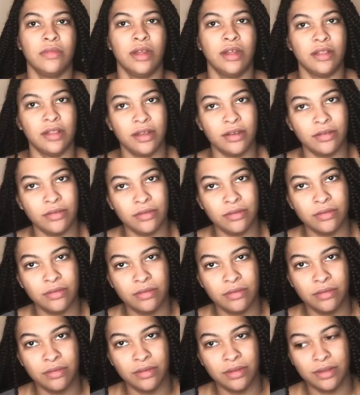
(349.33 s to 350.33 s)
hello?
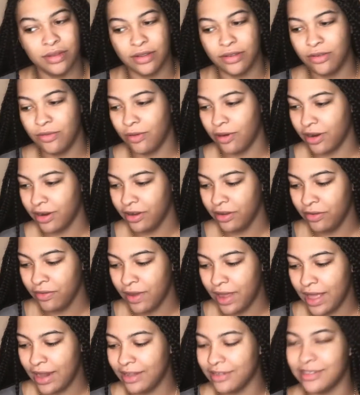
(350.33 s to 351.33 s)
Who are you?
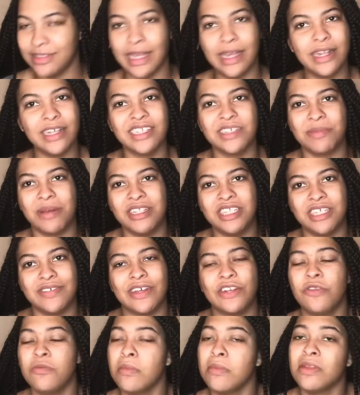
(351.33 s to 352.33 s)
And it's not expensive.
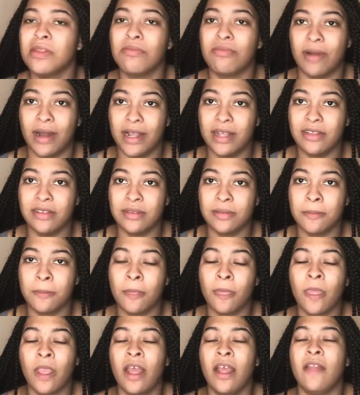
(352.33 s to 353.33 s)
I don't remember the price.
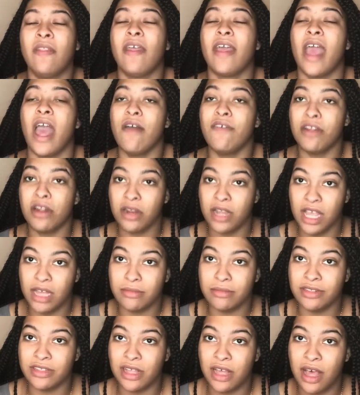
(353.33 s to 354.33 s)
They have it on
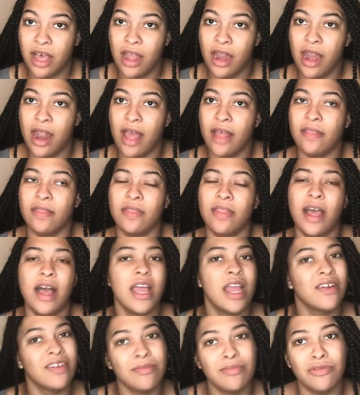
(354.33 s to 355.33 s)
Amazon.
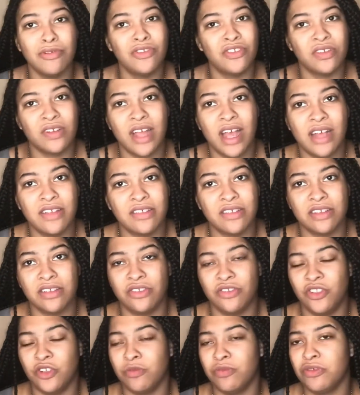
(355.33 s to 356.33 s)
Not every beauty store has it
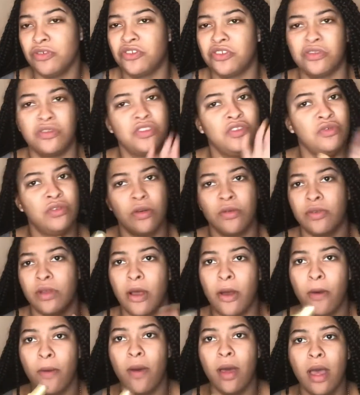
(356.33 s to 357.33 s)
because, you know, beauty stores you don't
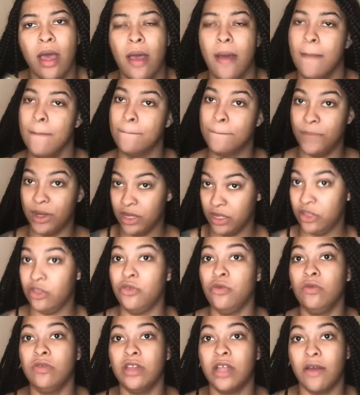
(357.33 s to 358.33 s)
know. But
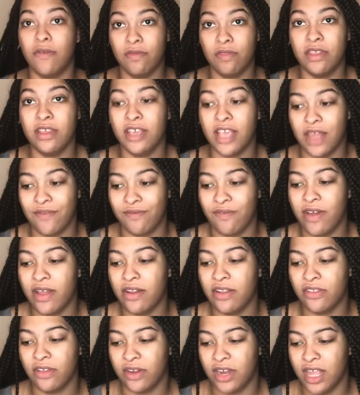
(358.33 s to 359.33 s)
you definitely can
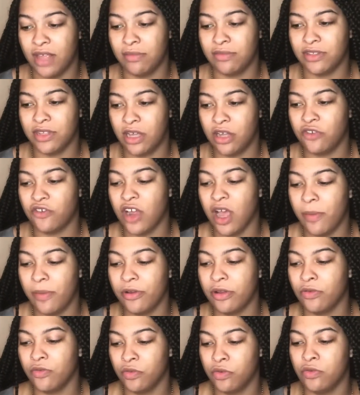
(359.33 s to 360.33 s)
find this on Amazon.
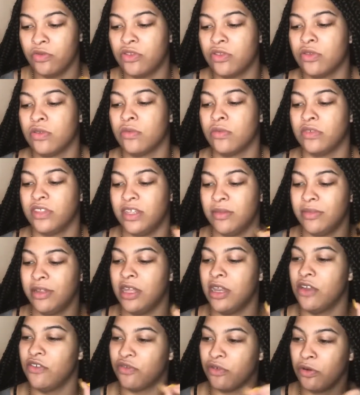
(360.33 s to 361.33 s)
Tropical Roots
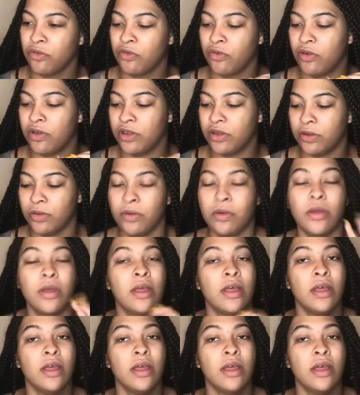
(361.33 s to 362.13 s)
Stimulating Growth Oil.